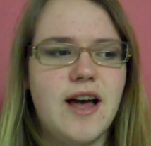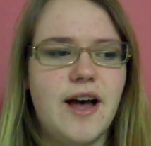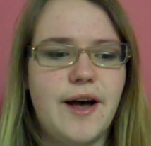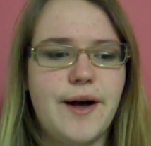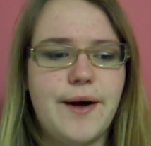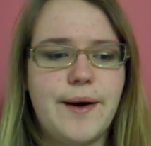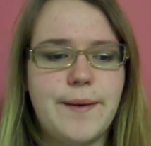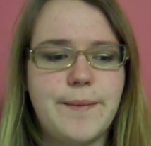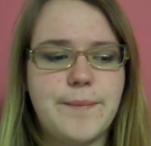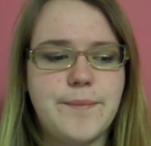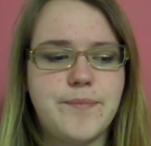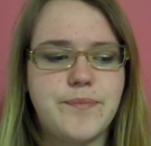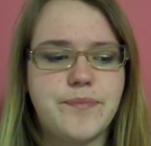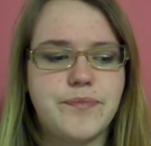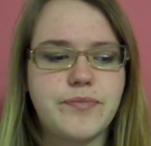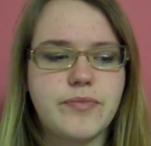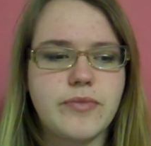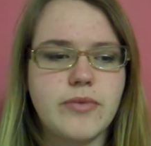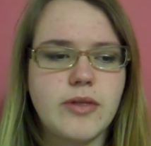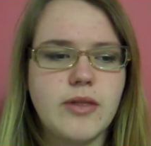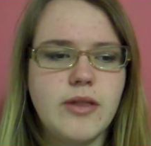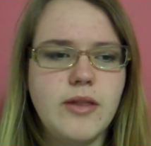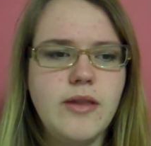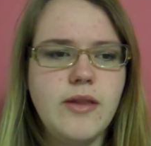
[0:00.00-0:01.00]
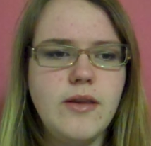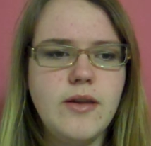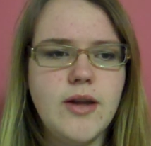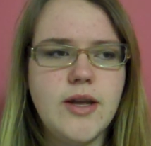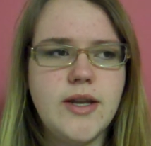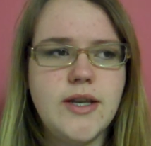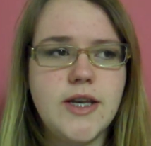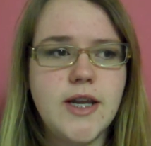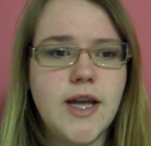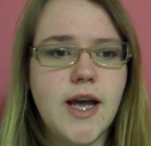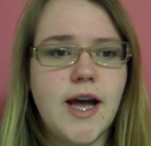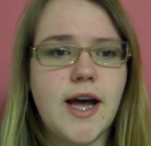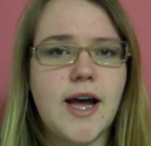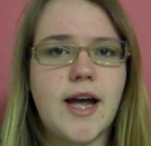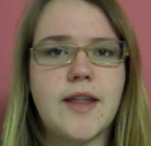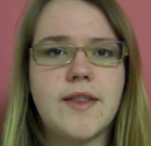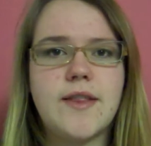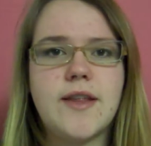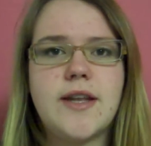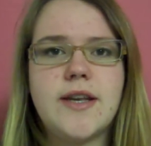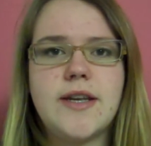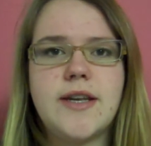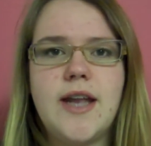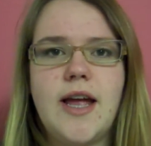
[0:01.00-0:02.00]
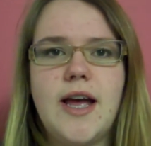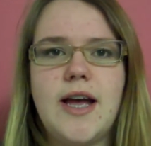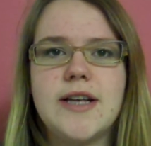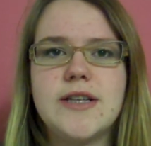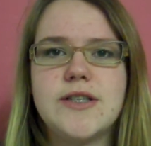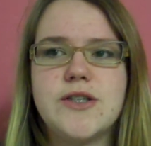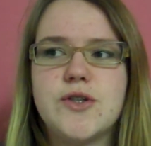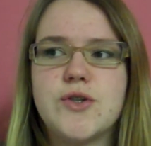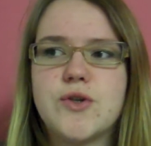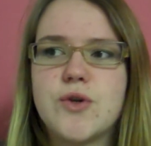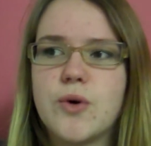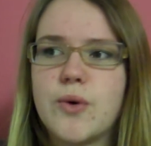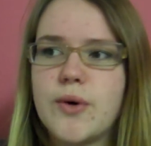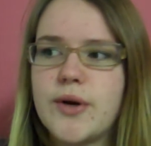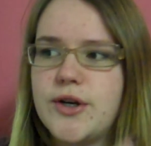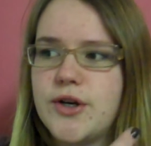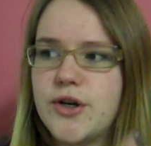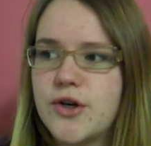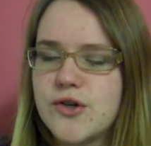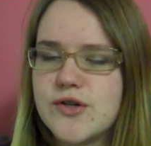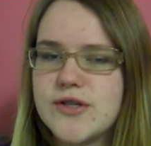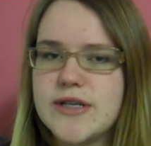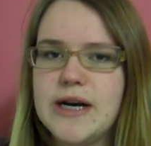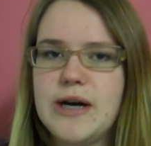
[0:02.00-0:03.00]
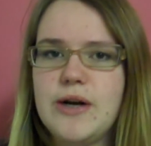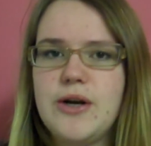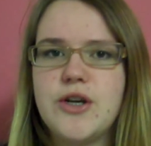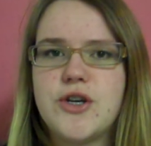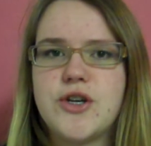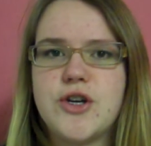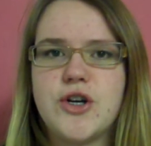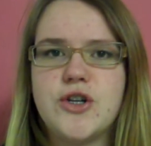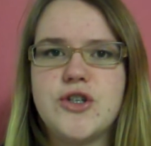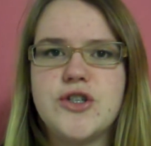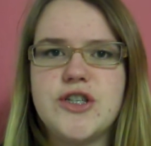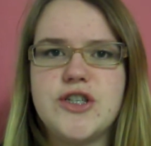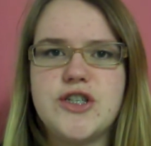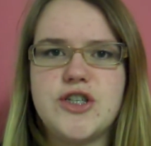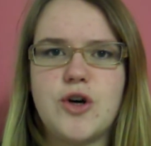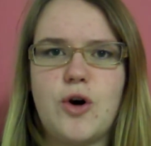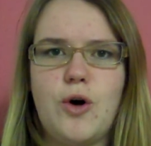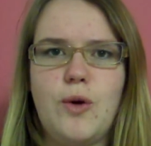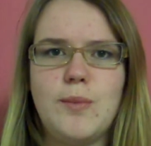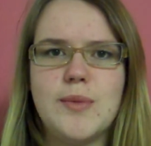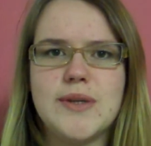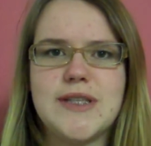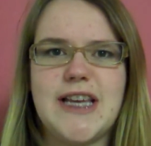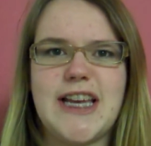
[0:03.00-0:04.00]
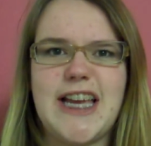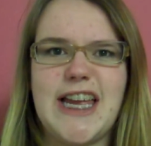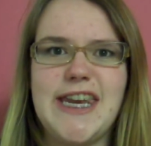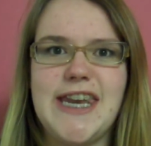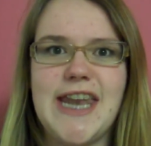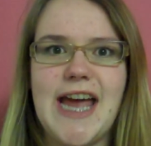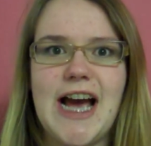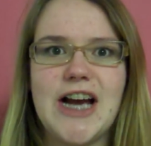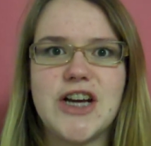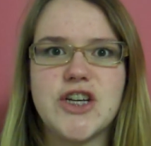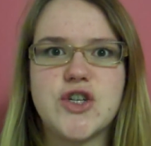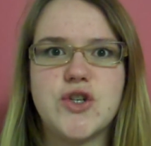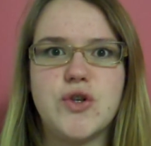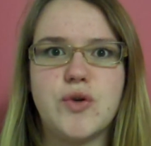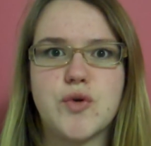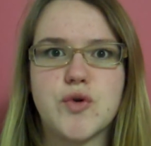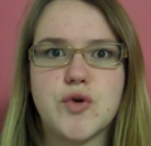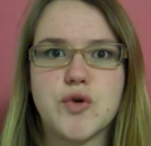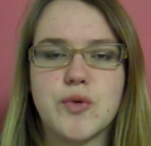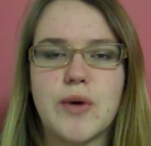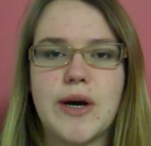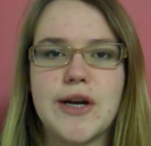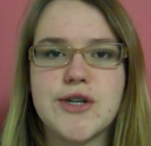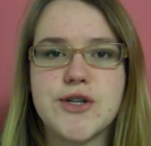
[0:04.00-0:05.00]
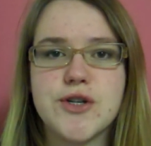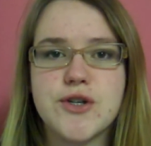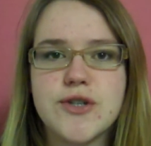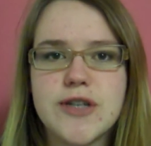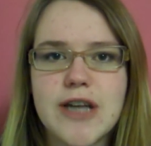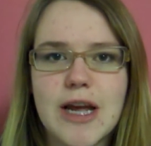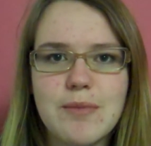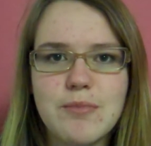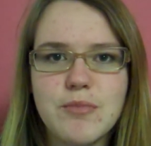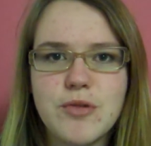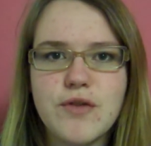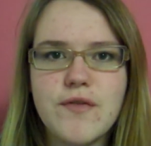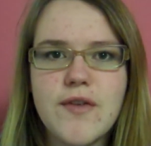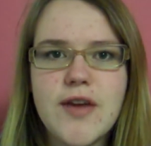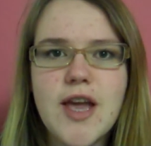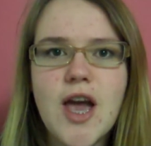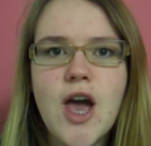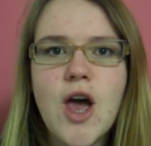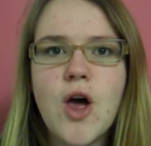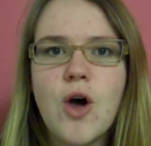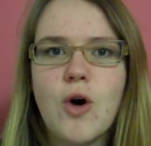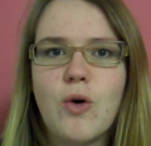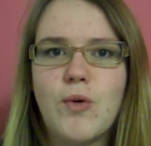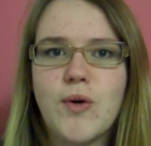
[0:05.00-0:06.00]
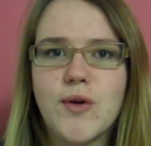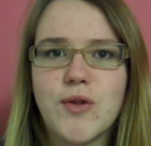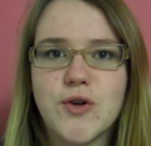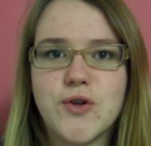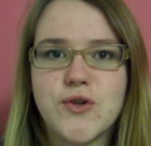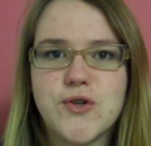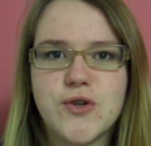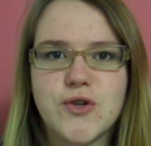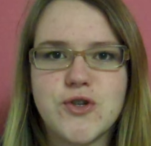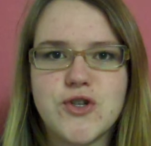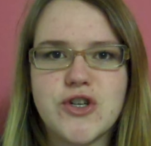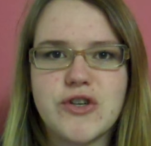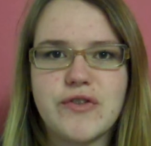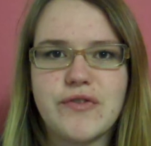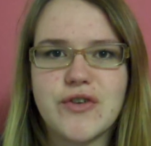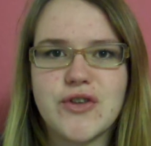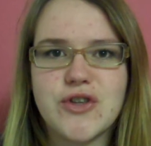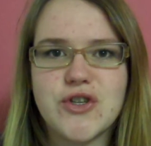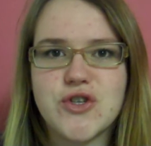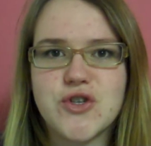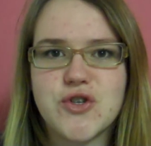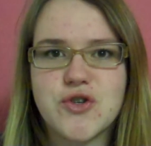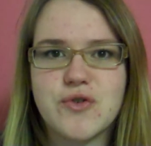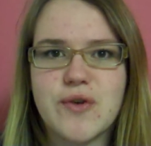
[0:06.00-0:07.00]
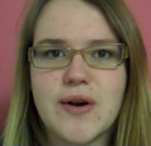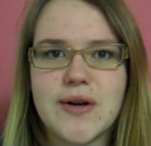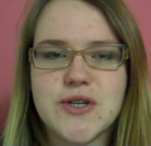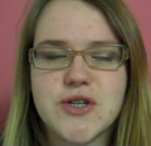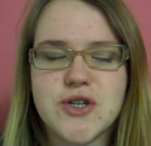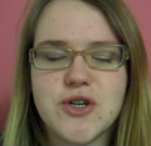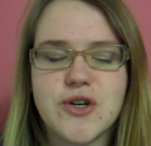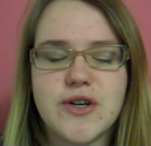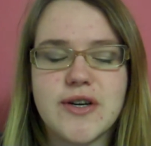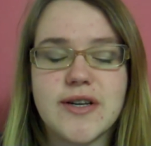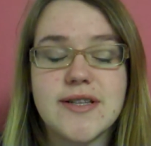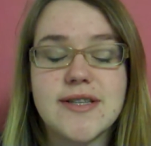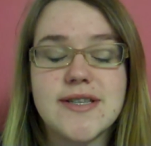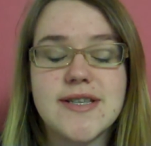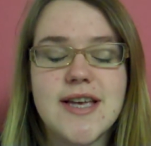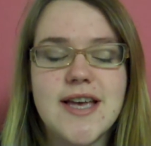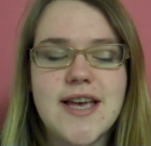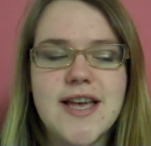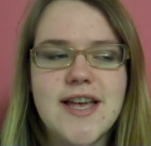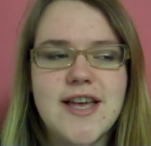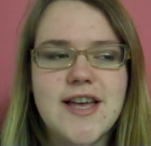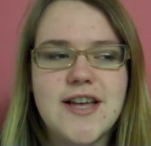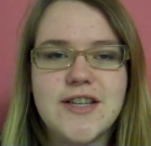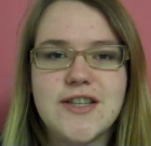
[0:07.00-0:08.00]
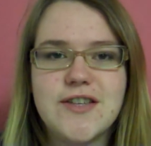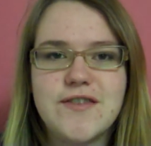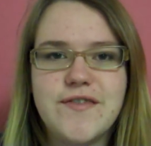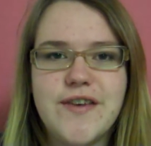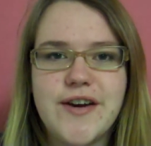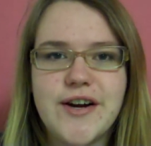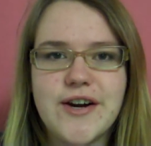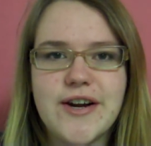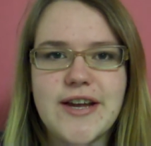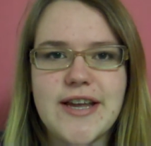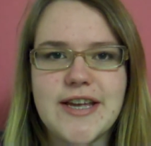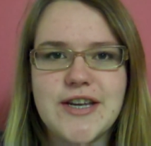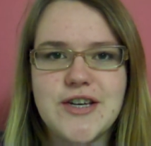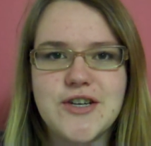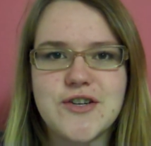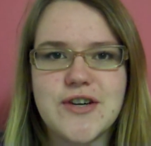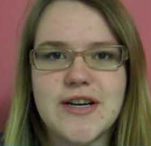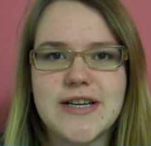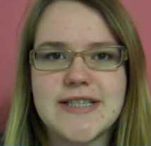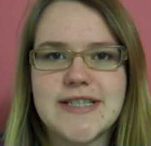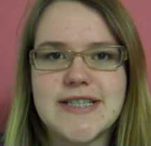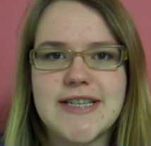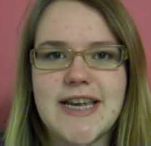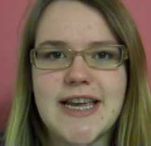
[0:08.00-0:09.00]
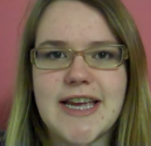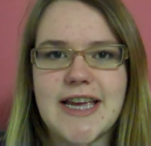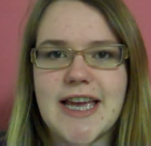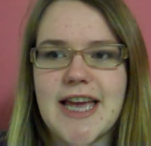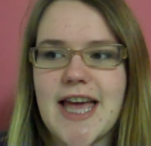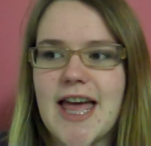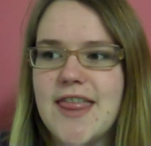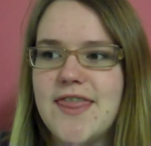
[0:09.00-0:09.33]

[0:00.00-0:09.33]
Um, and yeah, then as the story turns out, it turns into almost like a national treasure type movie where they're searching for this treasure and it's it's very interesting.